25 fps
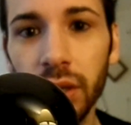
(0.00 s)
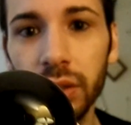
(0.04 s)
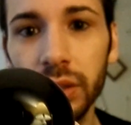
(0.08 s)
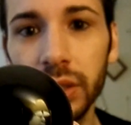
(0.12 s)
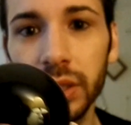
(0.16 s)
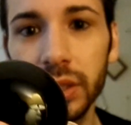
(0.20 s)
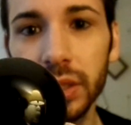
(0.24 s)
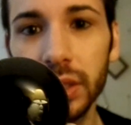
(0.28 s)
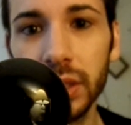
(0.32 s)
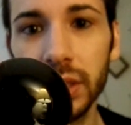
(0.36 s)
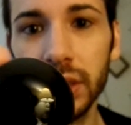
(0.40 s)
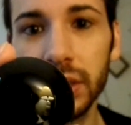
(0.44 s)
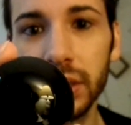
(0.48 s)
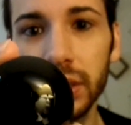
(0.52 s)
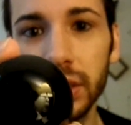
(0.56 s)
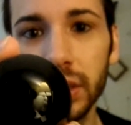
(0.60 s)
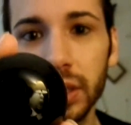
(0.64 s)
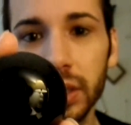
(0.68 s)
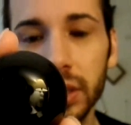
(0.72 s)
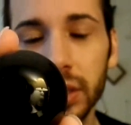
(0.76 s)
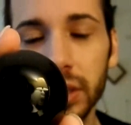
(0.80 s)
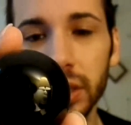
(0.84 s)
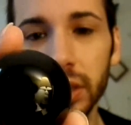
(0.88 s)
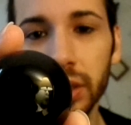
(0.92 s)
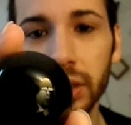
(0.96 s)
This is
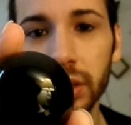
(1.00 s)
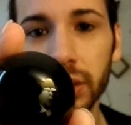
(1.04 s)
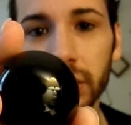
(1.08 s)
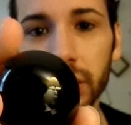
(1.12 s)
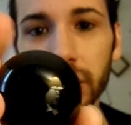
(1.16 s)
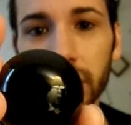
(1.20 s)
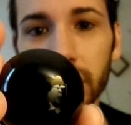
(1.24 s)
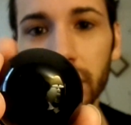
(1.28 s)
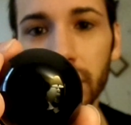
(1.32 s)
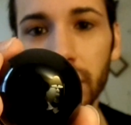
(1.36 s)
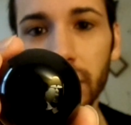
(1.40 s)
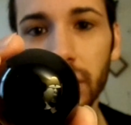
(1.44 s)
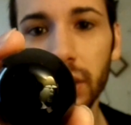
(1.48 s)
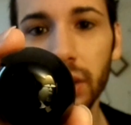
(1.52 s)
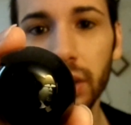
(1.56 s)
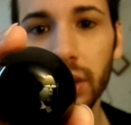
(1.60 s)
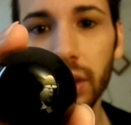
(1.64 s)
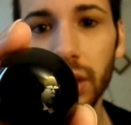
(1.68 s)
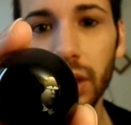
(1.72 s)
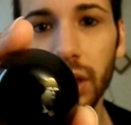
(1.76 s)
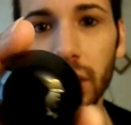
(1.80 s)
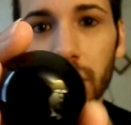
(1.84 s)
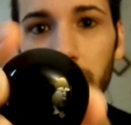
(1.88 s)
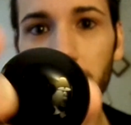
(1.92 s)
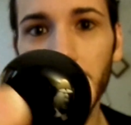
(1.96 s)
considered
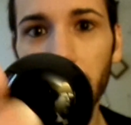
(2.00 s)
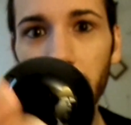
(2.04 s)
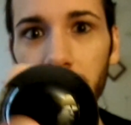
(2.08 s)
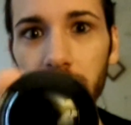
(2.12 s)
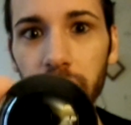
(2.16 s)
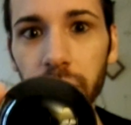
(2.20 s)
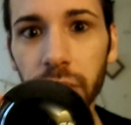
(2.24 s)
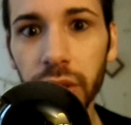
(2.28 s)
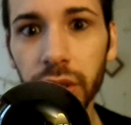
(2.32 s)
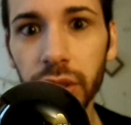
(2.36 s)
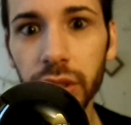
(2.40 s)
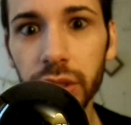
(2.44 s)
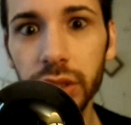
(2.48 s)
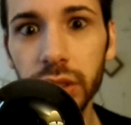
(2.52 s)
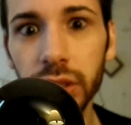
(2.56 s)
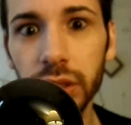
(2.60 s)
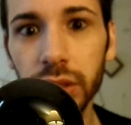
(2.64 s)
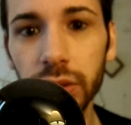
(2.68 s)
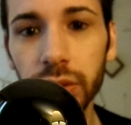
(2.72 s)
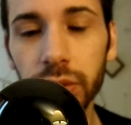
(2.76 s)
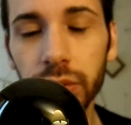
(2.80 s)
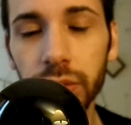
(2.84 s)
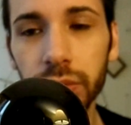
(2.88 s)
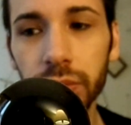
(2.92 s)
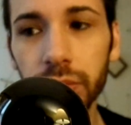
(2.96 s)
a black mirror
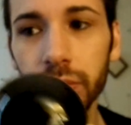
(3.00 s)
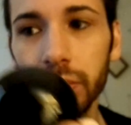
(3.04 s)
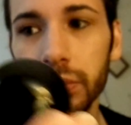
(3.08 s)
too.